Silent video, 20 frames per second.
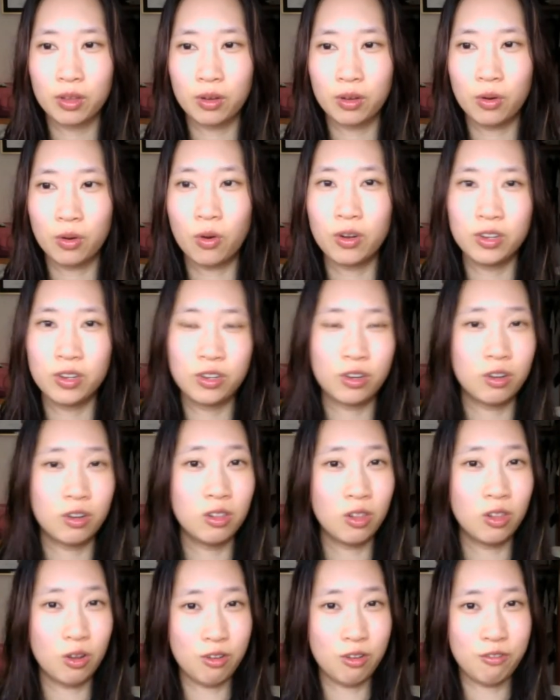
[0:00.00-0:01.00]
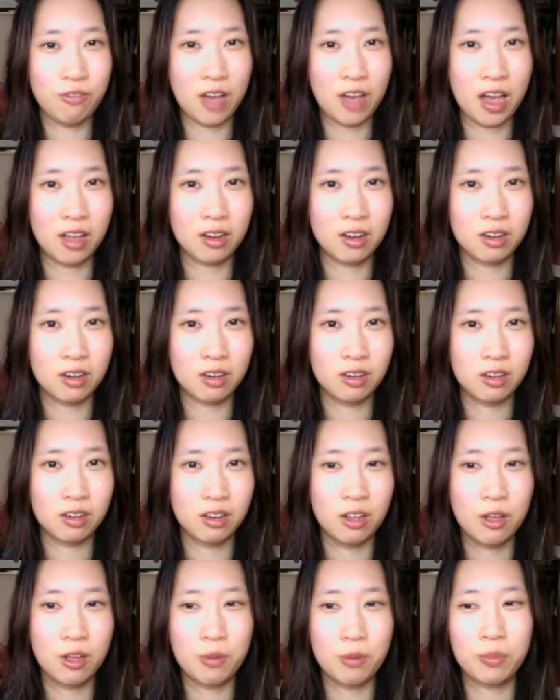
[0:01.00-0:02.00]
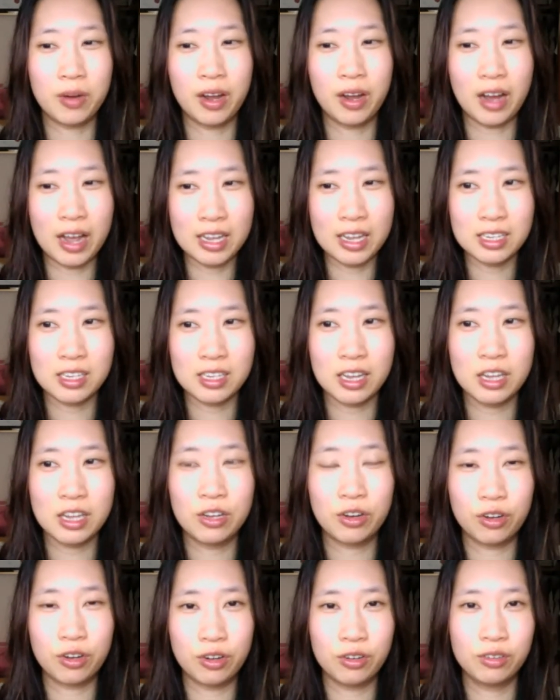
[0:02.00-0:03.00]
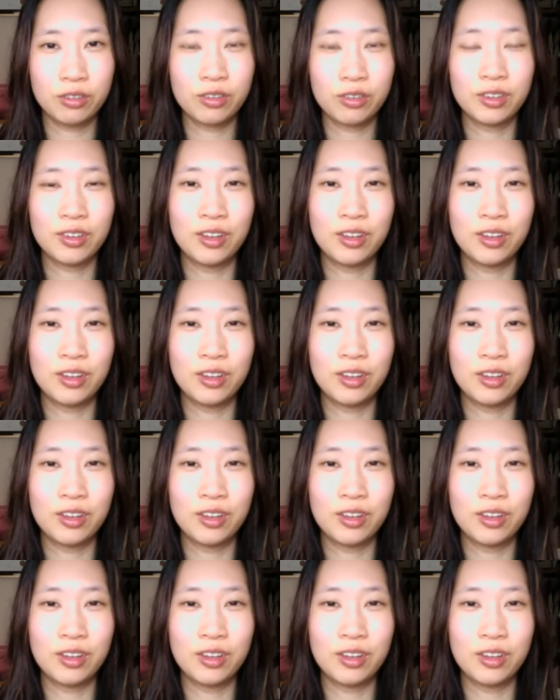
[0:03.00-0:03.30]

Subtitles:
or you go low fat. But I say go